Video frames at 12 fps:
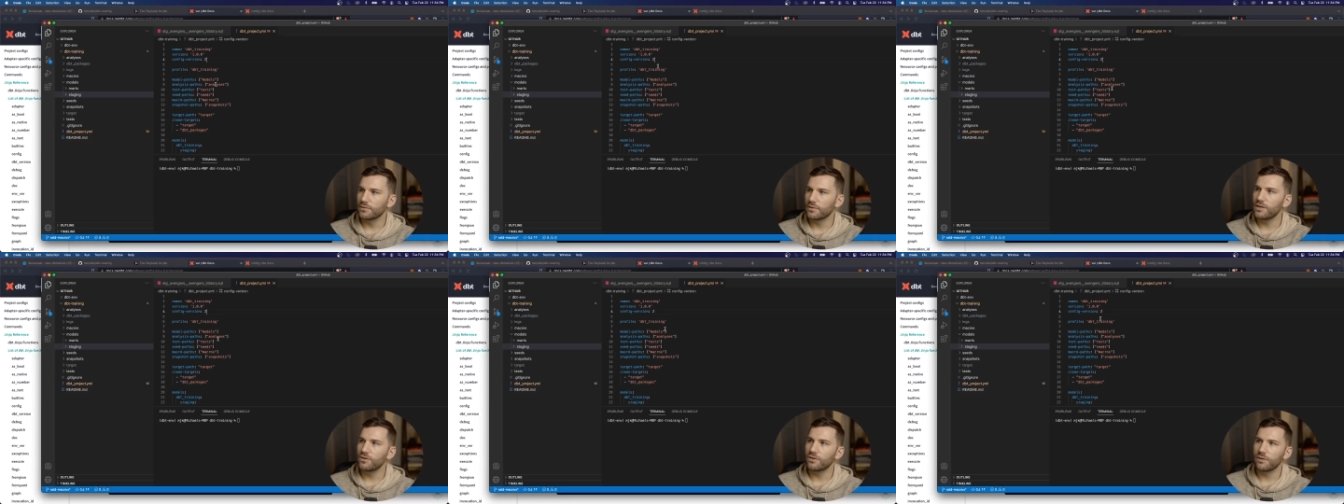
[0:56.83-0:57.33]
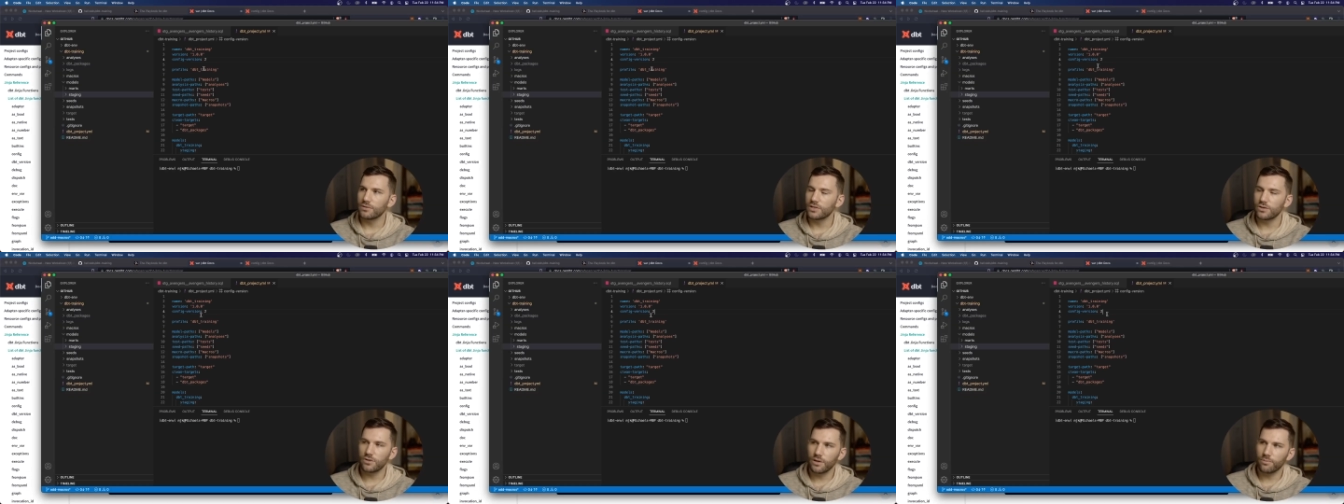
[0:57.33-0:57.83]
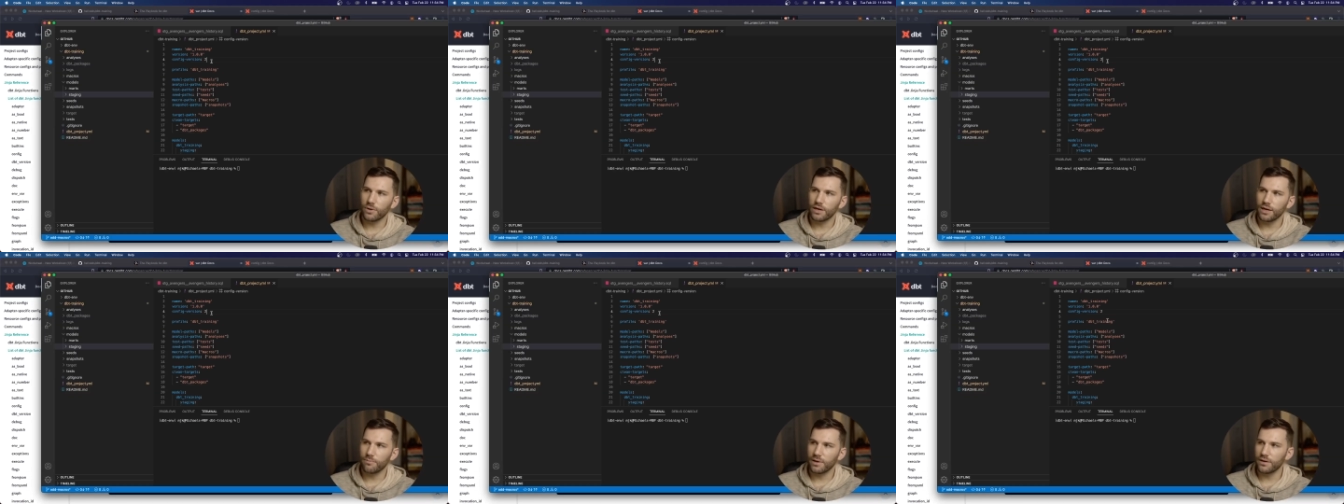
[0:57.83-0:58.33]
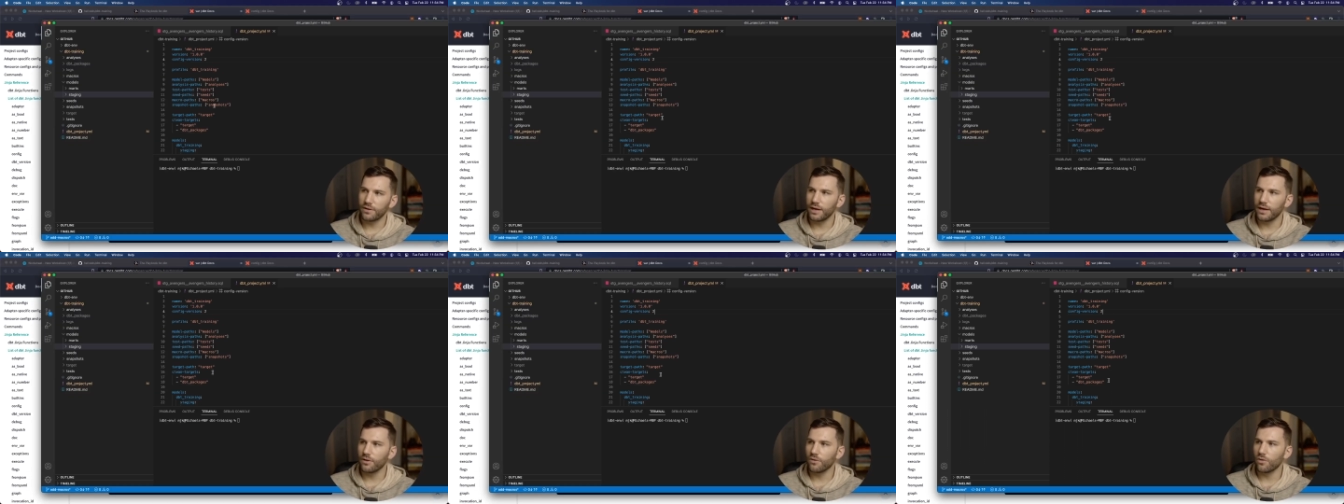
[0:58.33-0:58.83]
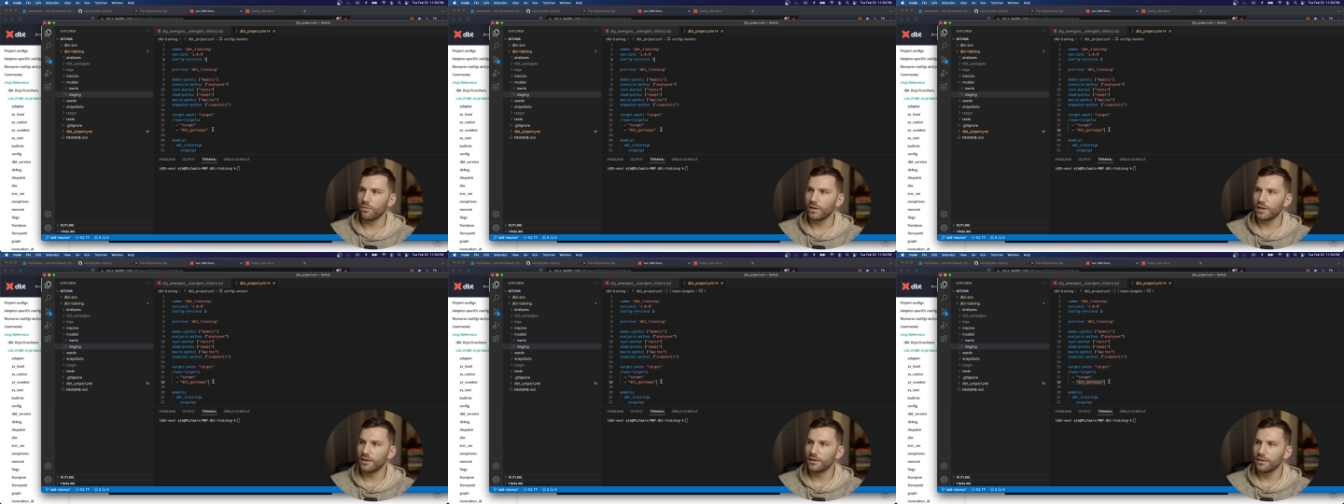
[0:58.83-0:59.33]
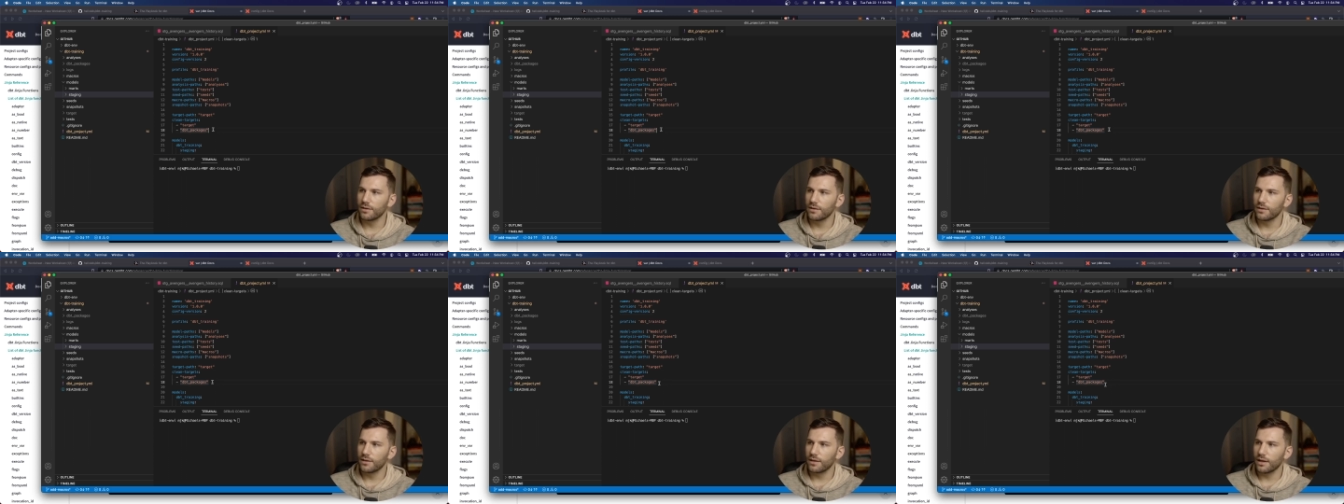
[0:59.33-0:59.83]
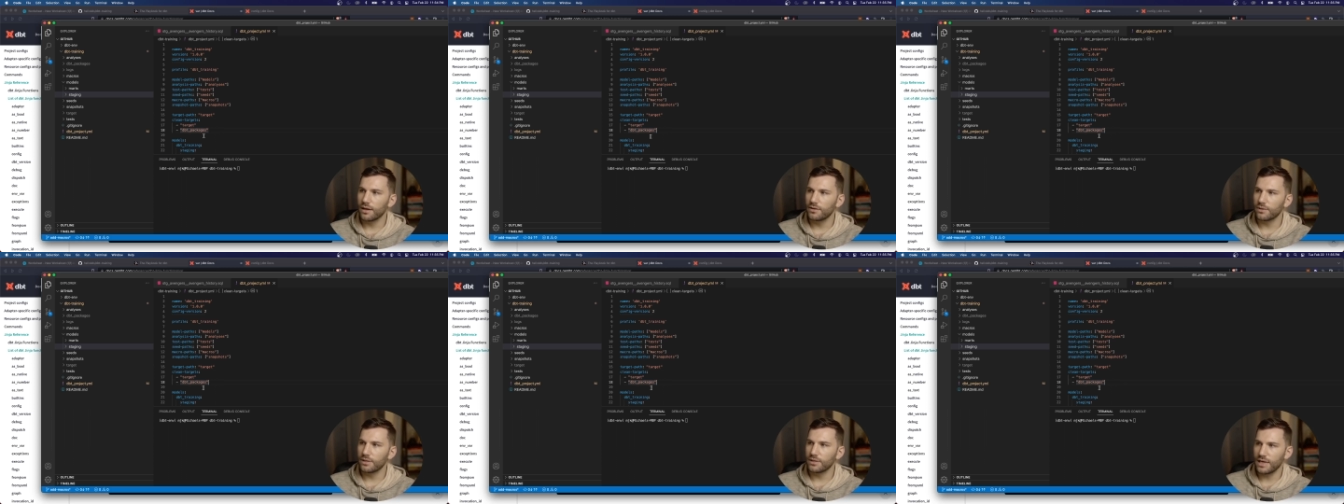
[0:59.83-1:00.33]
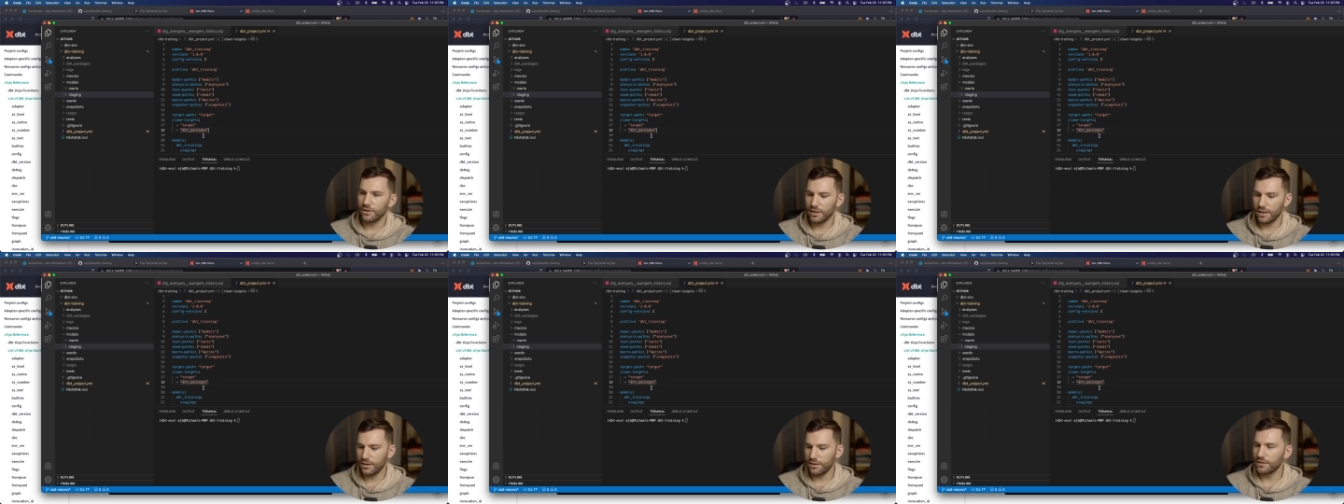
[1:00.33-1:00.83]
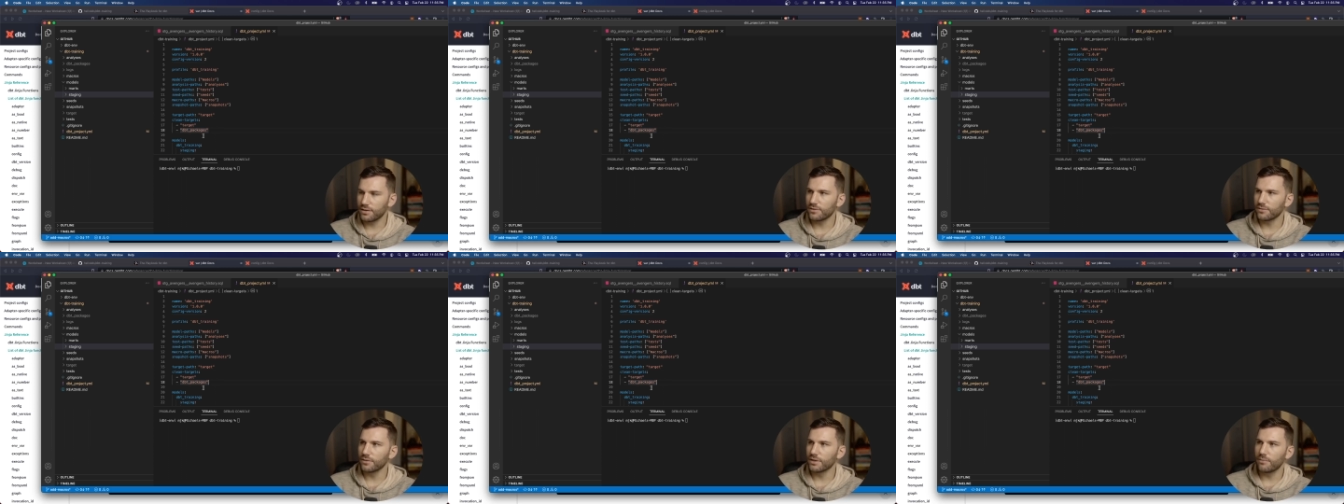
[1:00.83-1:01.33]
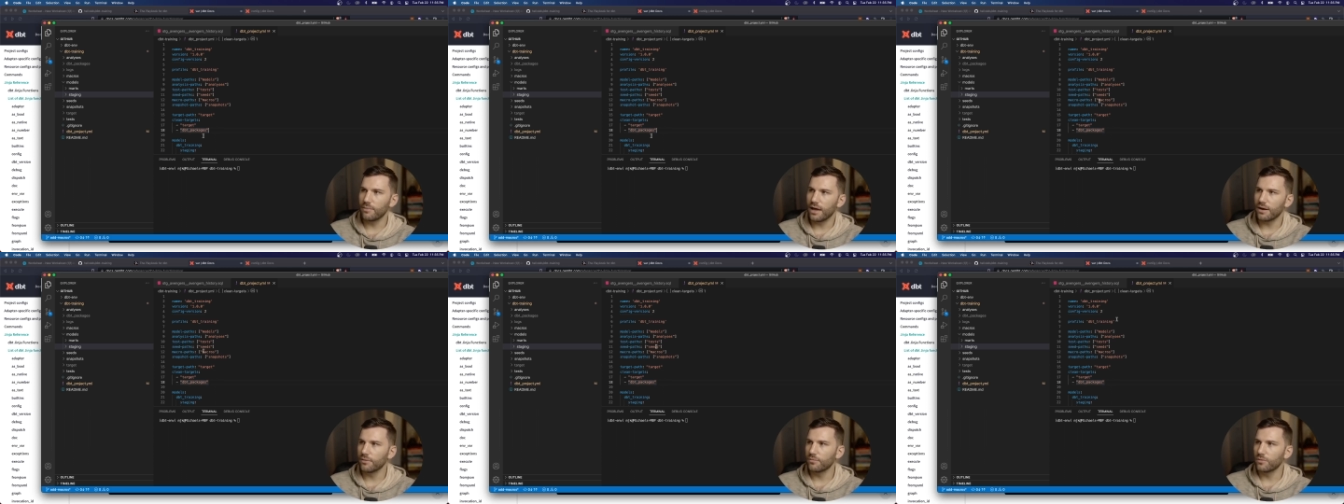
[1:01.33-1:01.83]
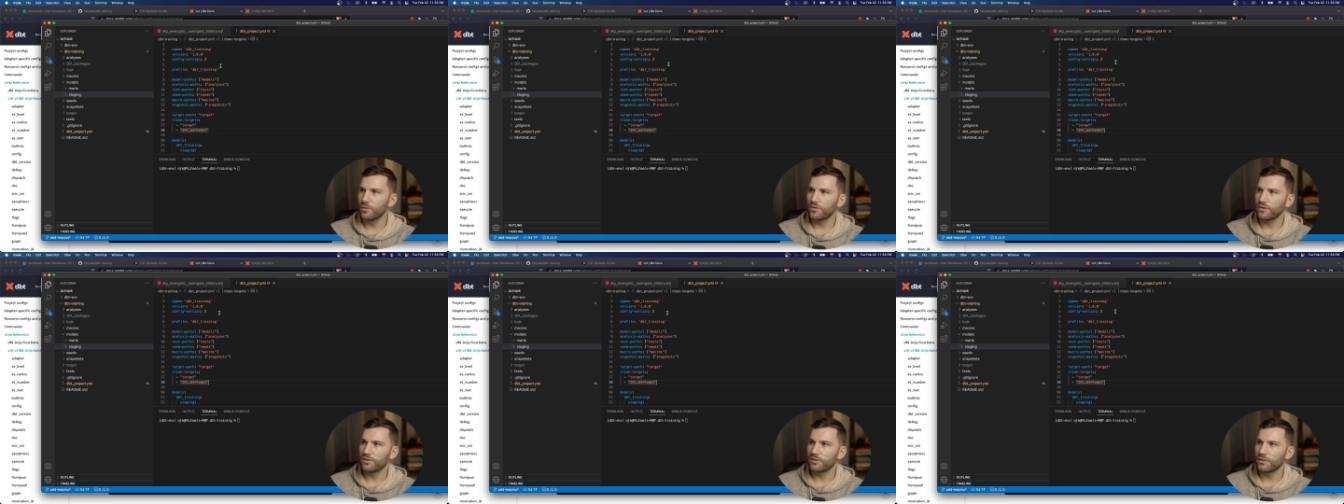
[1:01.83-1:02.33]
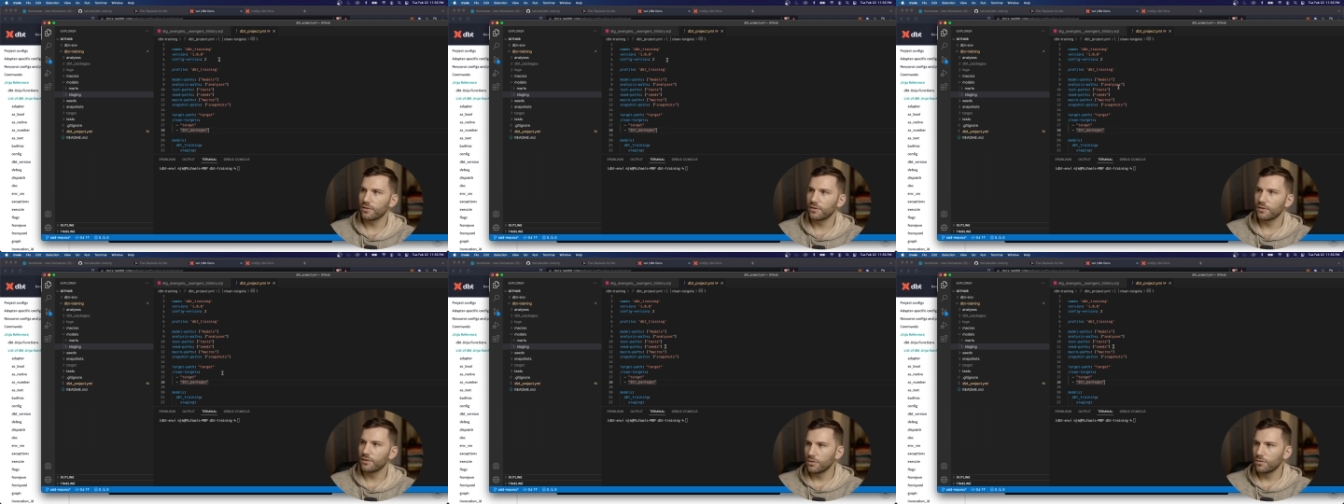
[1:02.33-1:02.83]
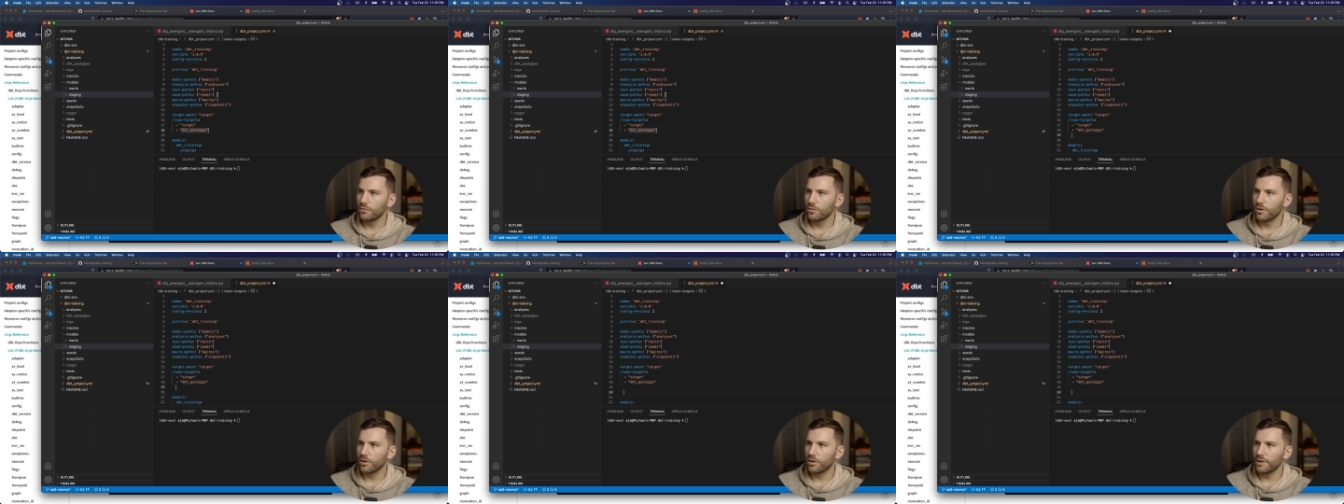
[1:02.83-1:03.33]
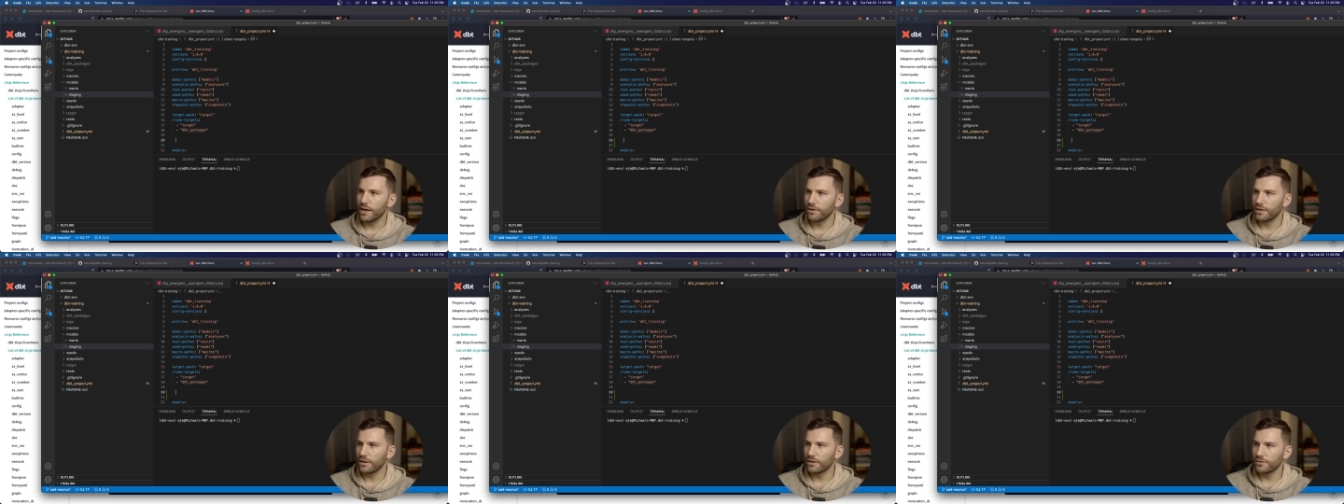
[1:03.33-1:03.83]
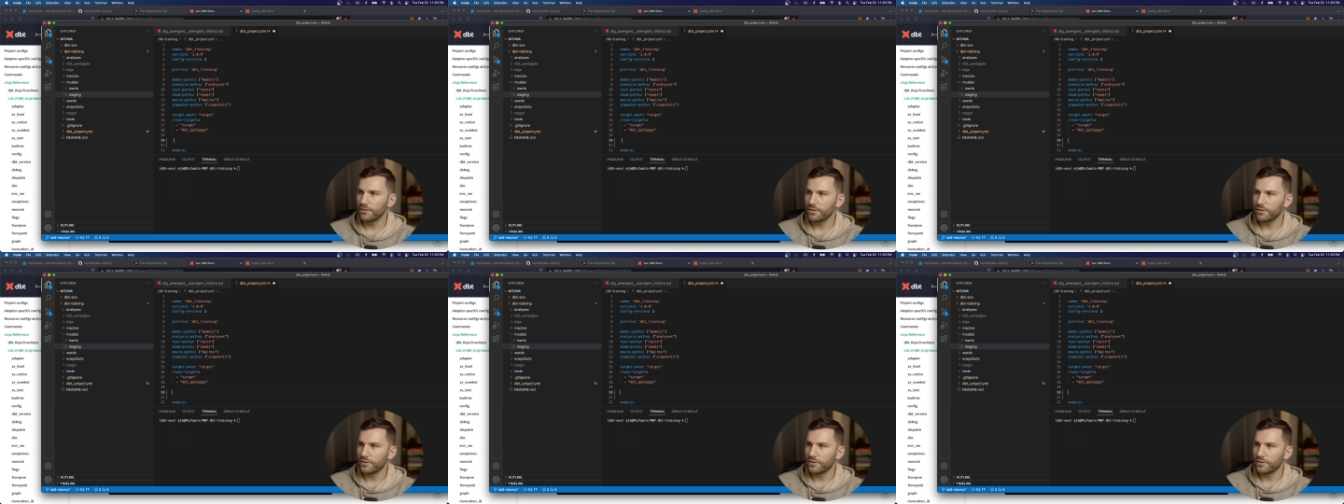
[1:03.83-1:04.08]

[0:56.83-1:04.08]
And you could put it up under here, or we could do it down here. It doesn't really matter. We'll put them down here just